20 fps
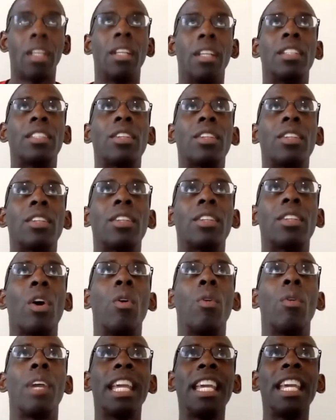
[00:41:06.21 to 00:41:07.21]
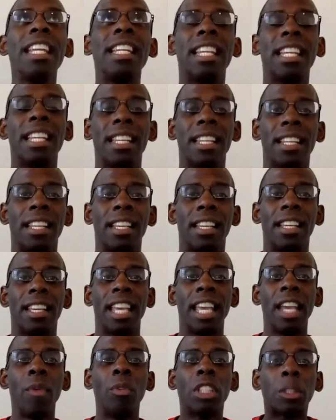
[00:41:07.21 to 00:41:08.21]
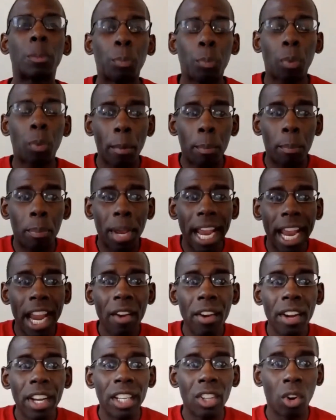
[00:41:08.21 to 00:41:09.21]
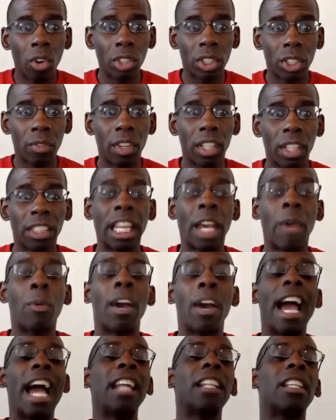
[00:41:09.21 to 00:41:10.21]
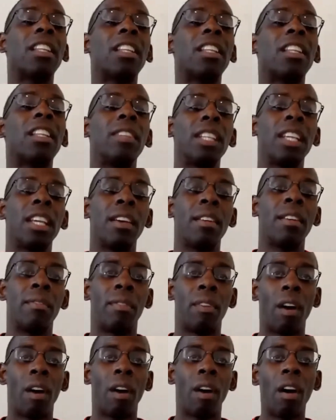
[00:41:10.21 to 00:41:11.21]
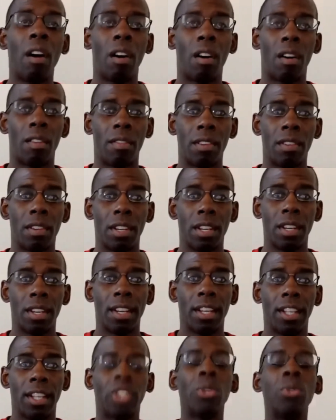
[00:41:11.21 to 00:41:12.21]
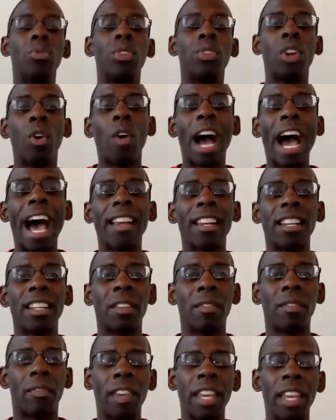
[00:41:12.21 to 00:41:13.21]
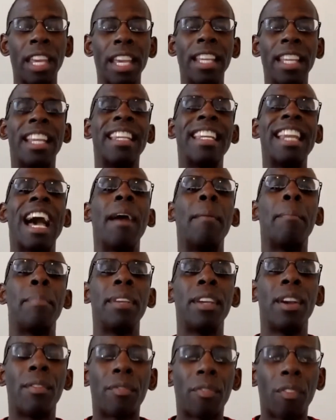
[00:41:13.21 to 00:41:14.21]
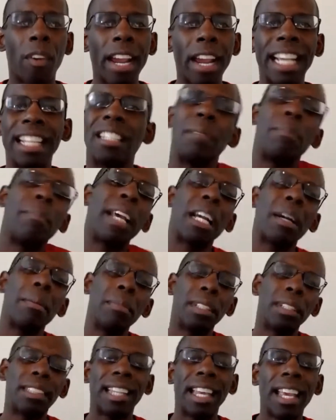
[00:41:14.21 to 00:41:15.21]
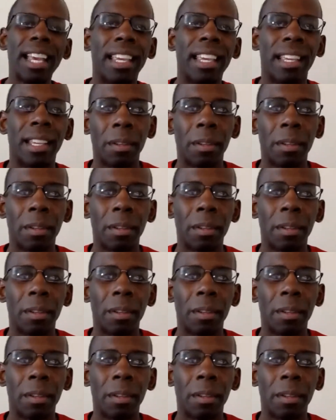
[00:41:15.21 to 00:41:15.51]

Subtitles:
So in it, it was preparing those of us that were actively involved to know how to defend and not be afraid to make a mistake.